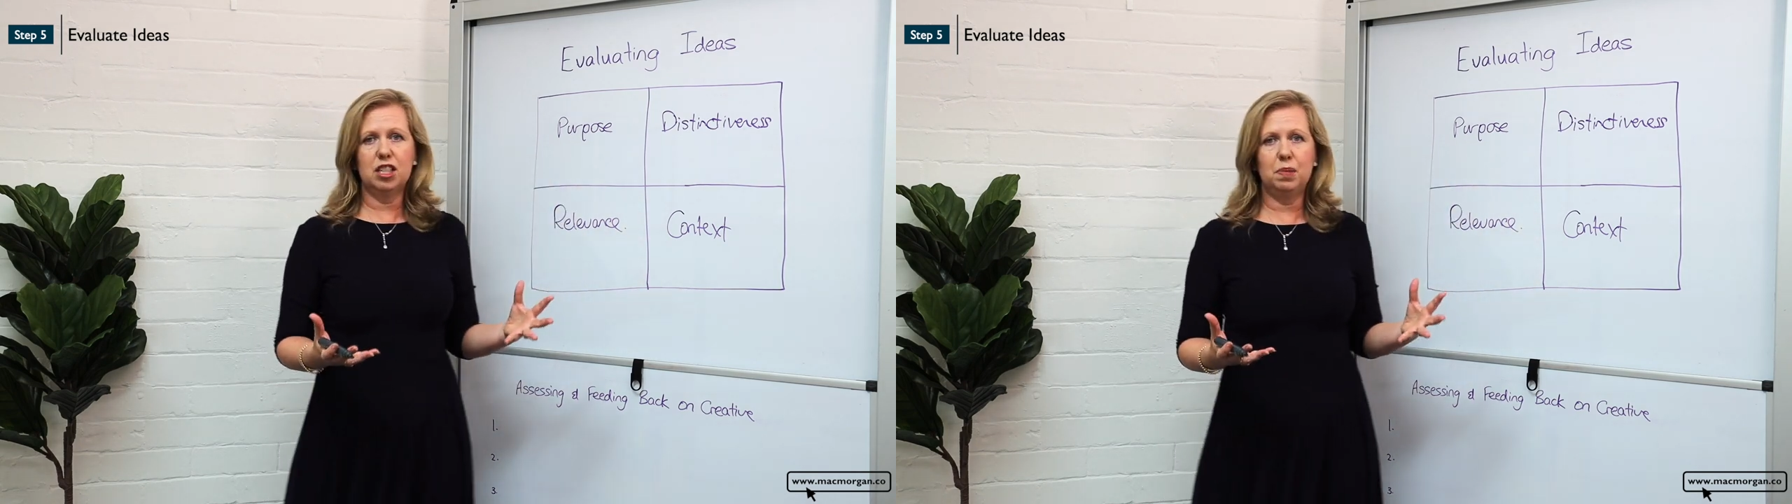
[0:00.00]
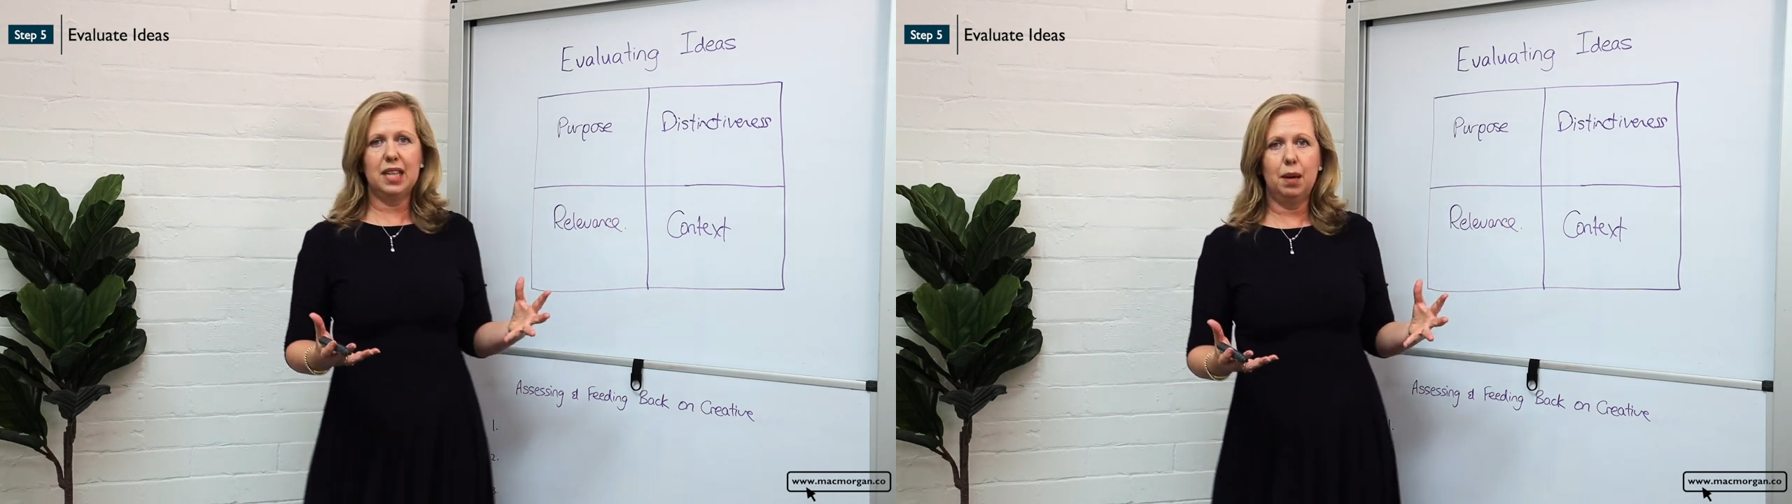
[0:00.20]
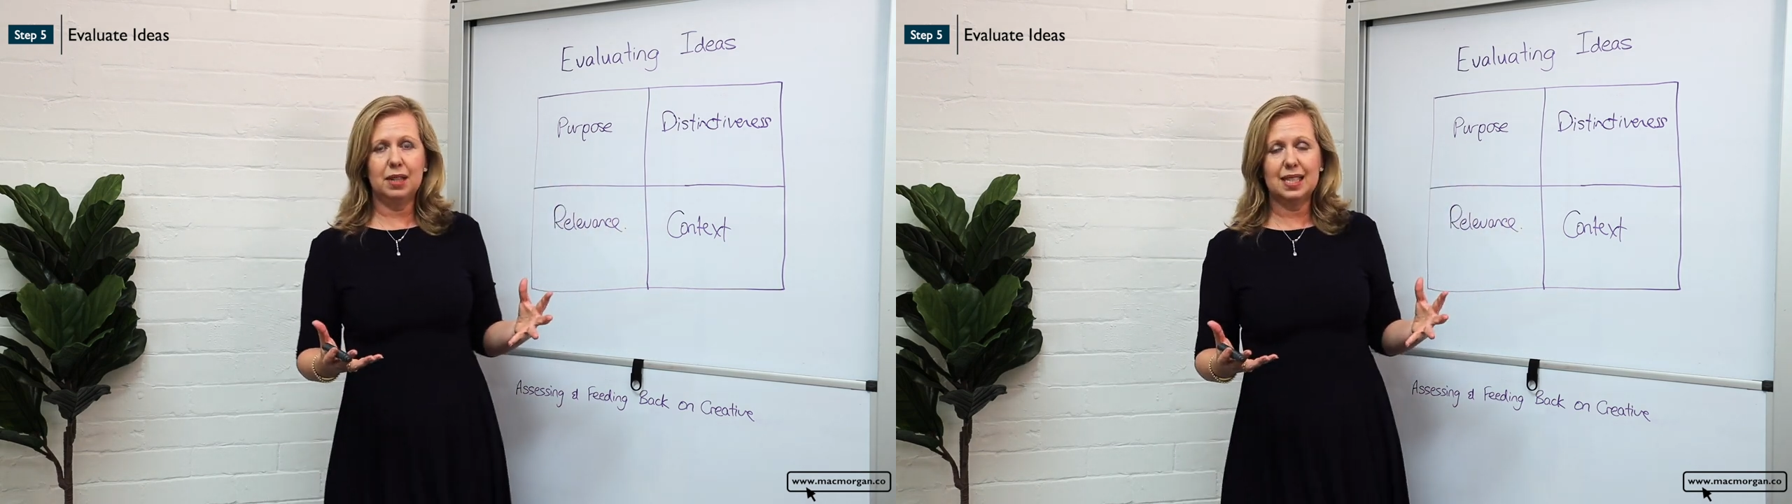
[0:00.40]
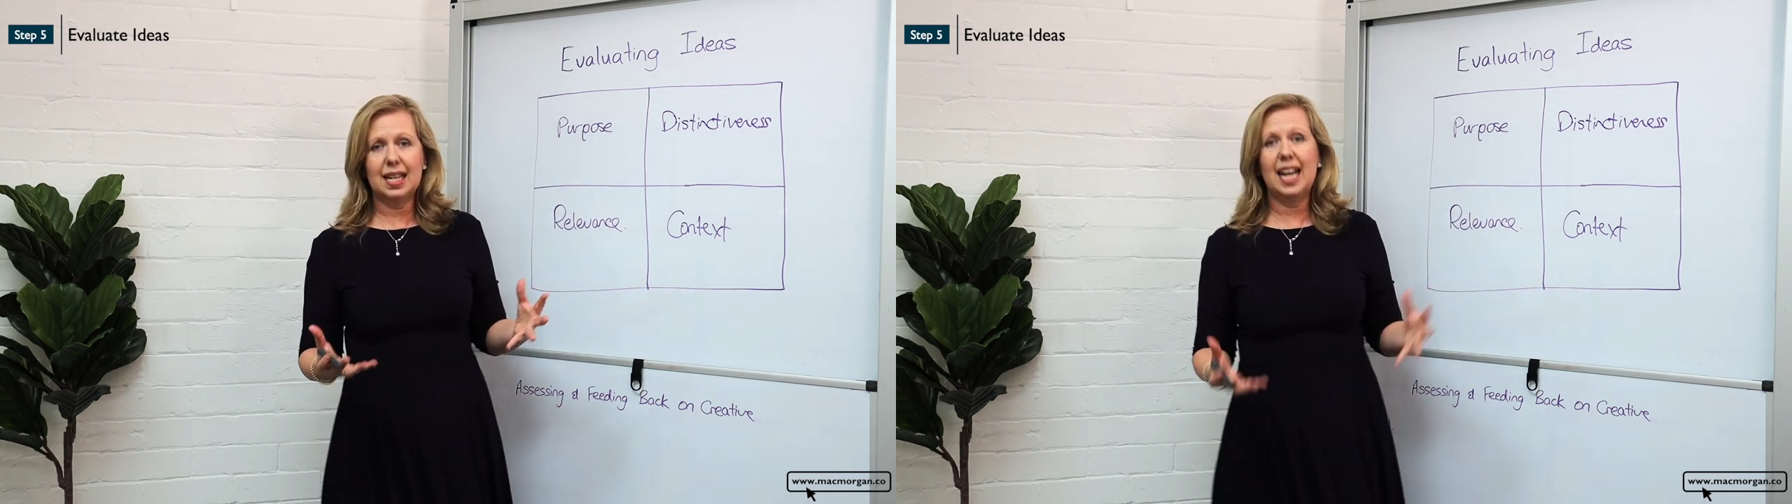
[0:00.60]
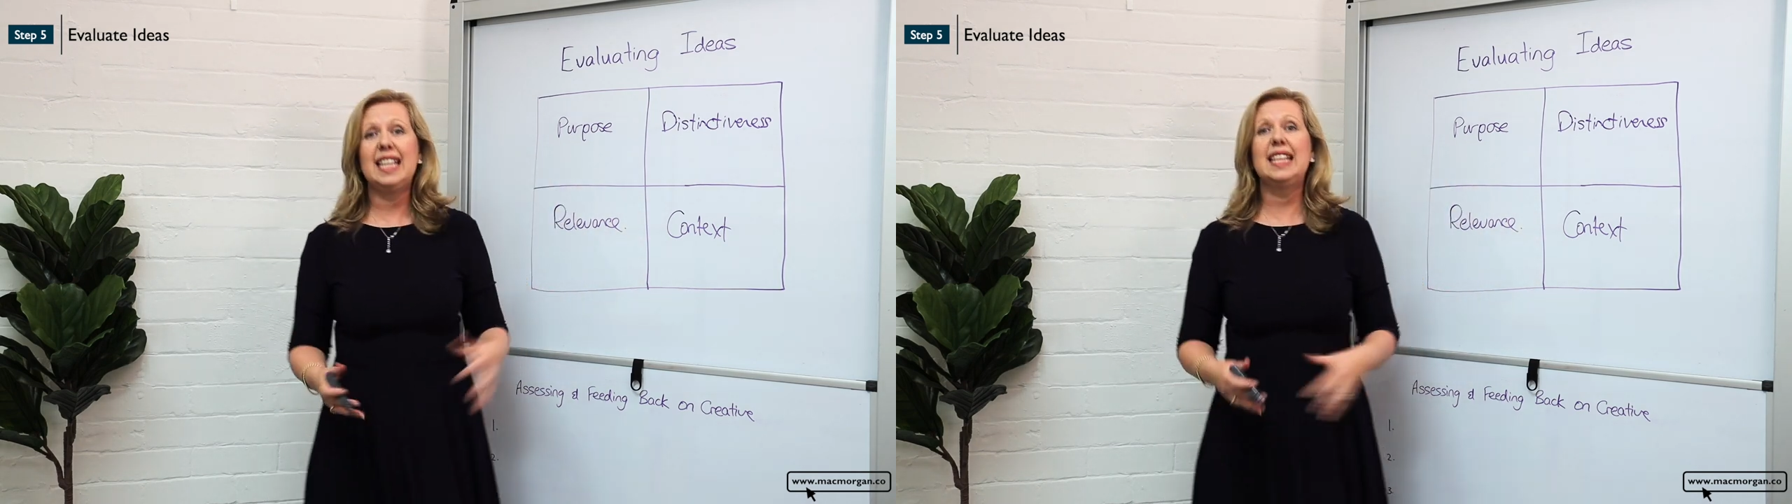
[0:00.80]
to be able to
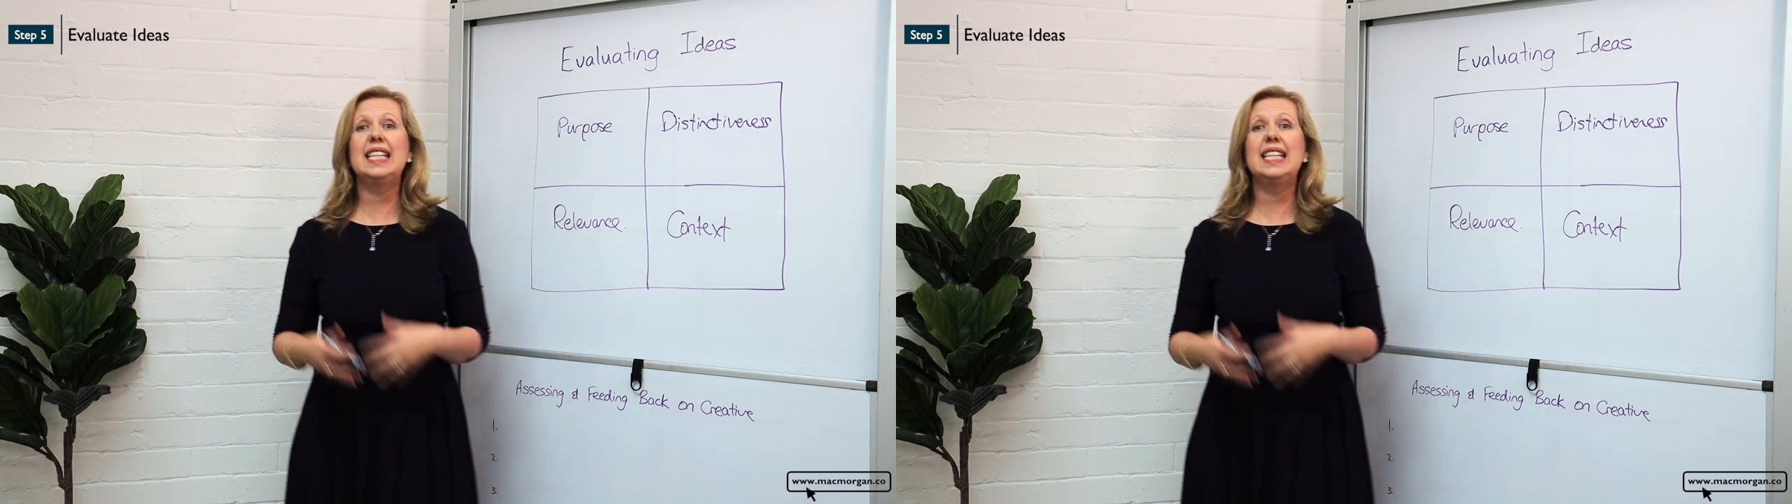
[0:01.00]
say,